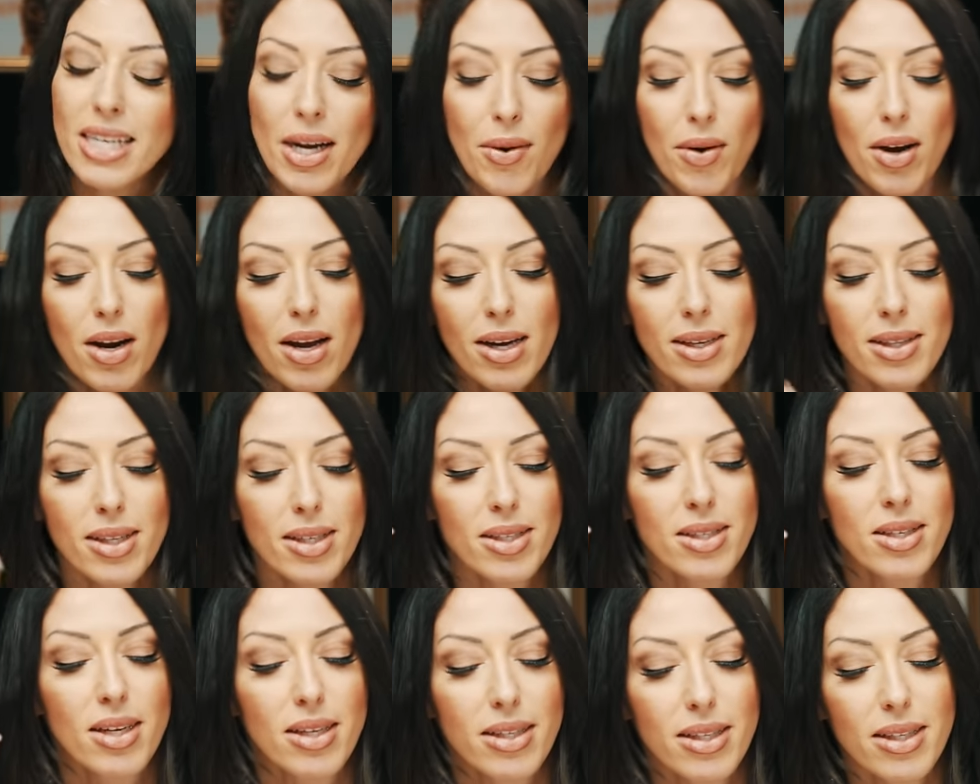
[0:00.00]
Now, I like this
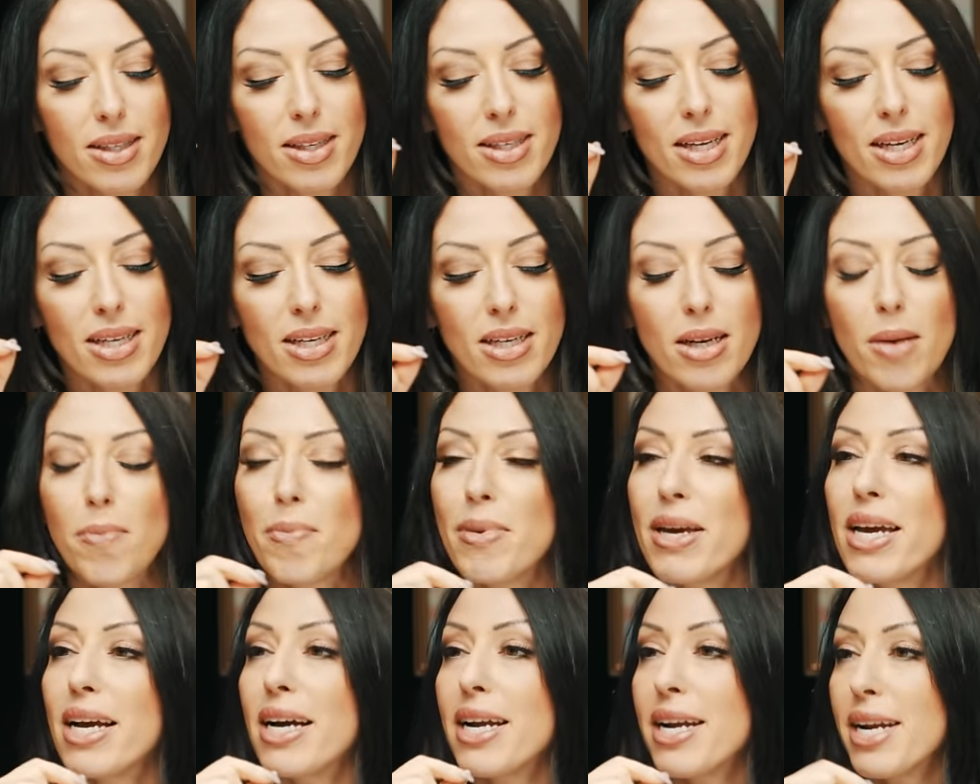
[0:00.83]
study. This ended up
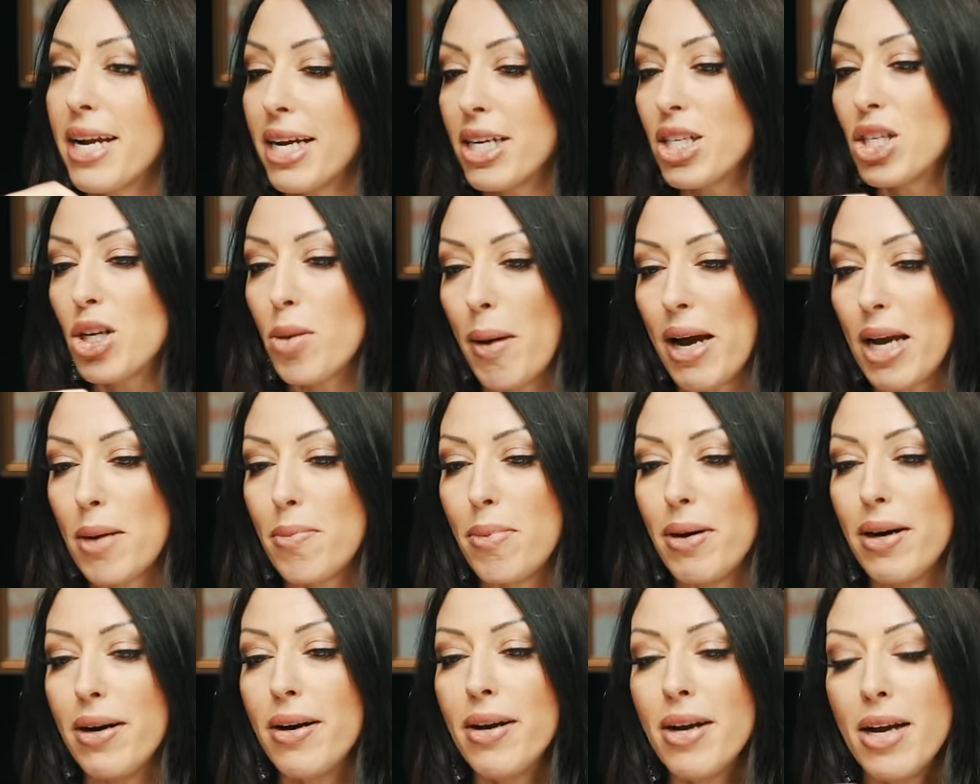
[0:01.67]
being a Nature
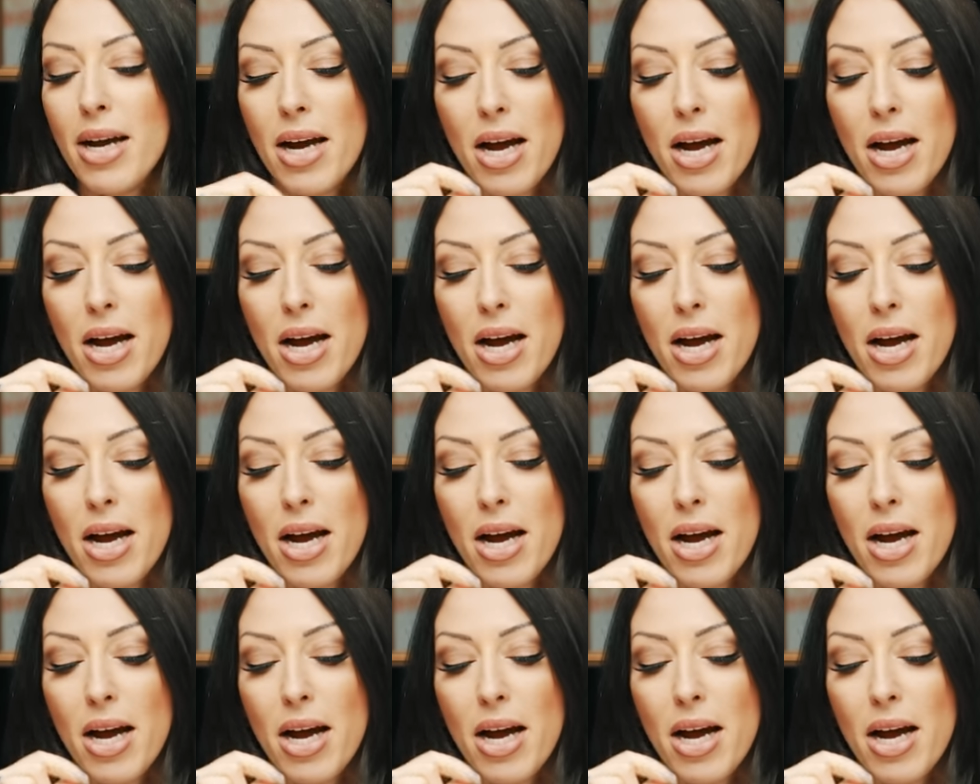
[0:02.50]
paper.